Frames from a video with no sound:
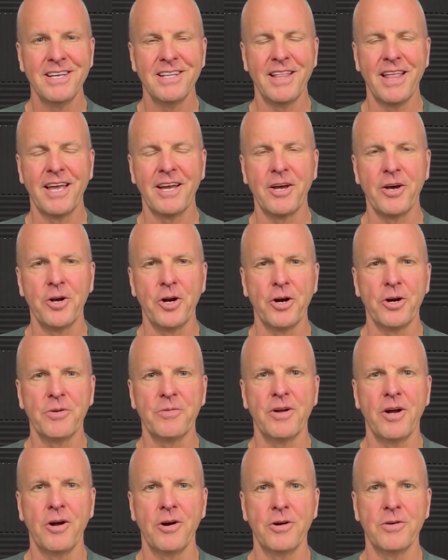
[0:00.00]
like on
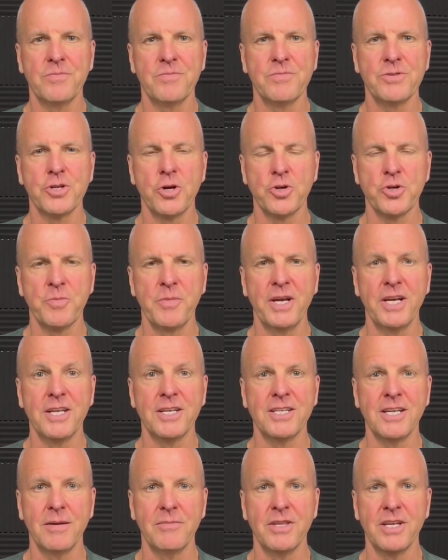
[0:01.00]
our social media
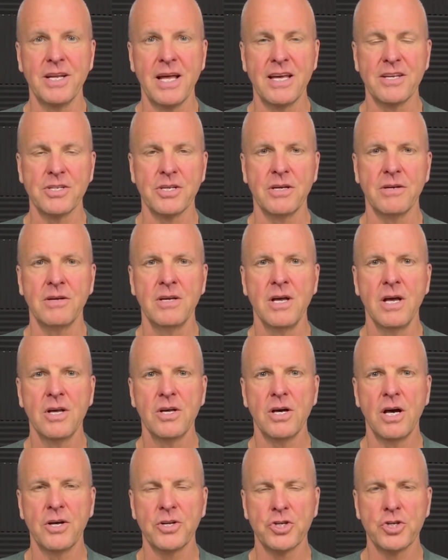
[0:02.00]
team that has a
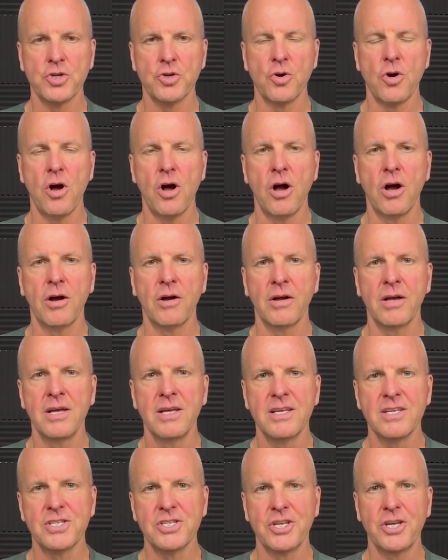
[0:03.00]
strong
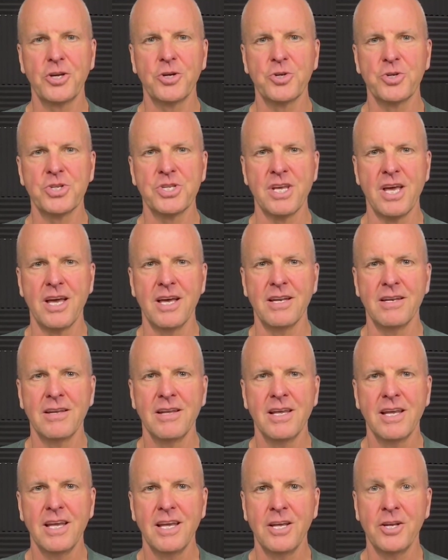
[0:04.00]
skill set
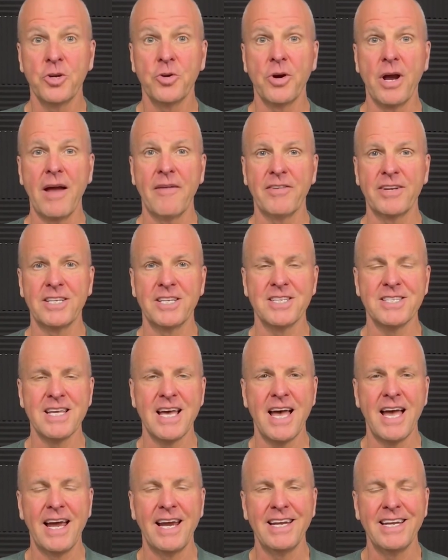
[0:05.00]
in graphic
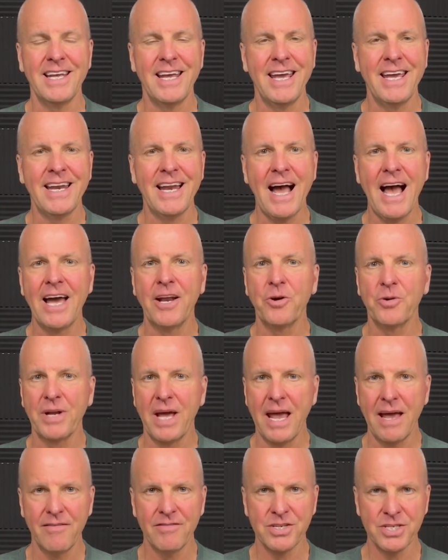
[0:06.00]
design, and I don't
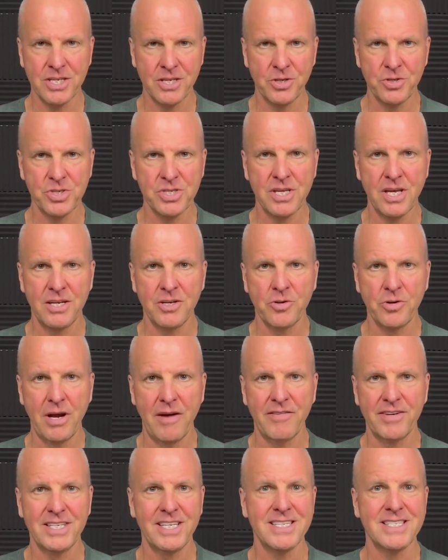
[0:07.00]
have a skill set in
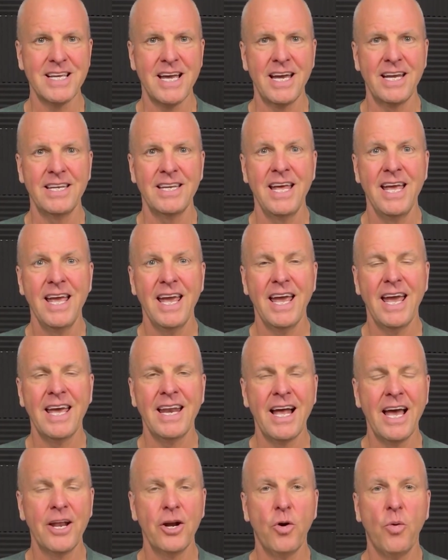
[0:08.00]
graphic design,
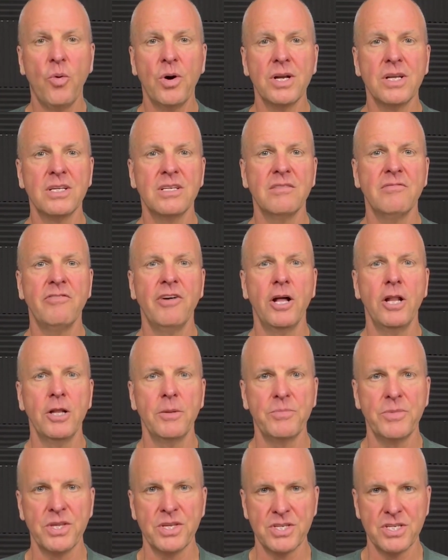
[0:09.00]
and I don't want to
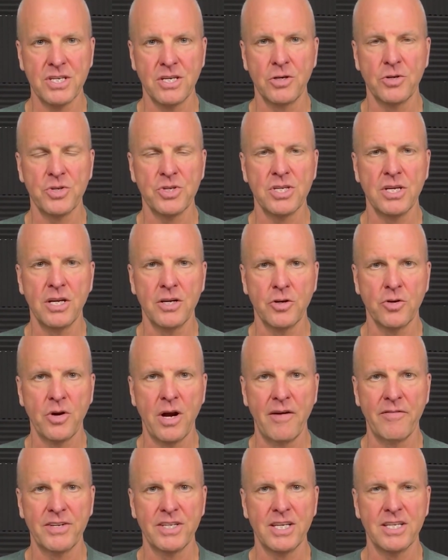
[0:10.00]
develop the skill set in
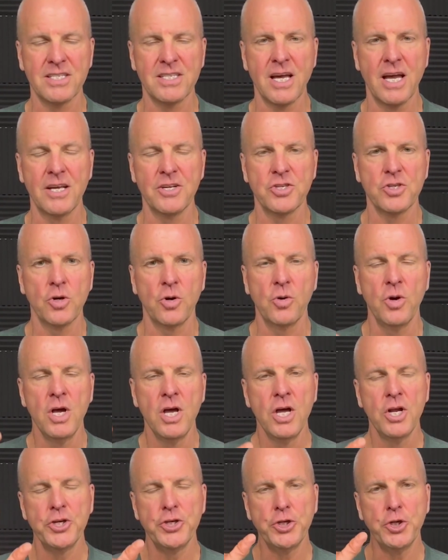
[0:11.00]
graphic design. So
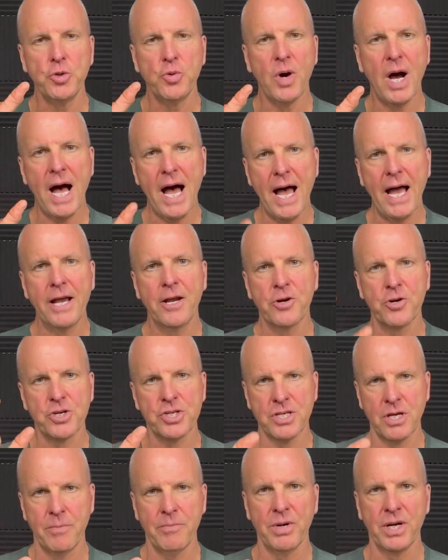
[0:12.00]
do you hire
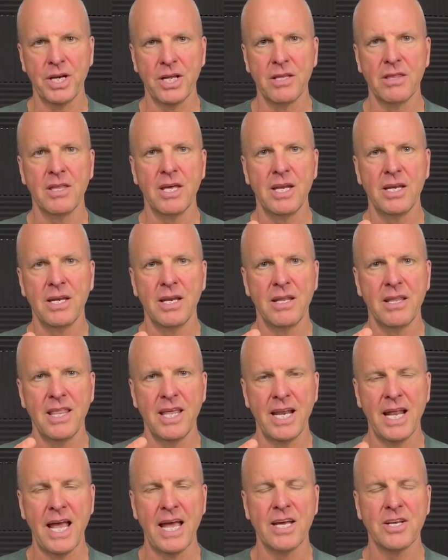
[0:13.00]
somebody
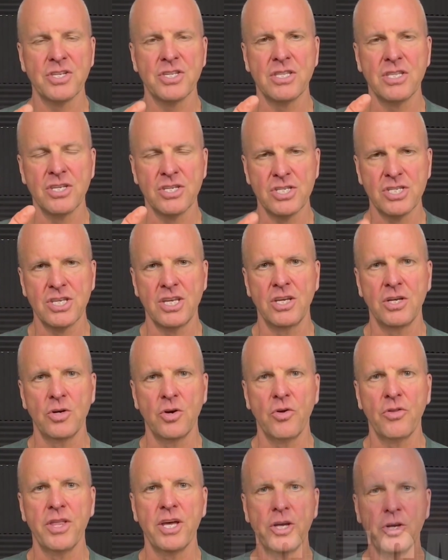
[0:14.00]
that has the
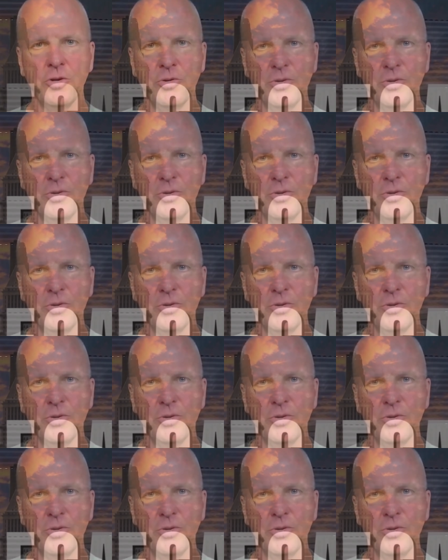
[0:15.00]
skill that you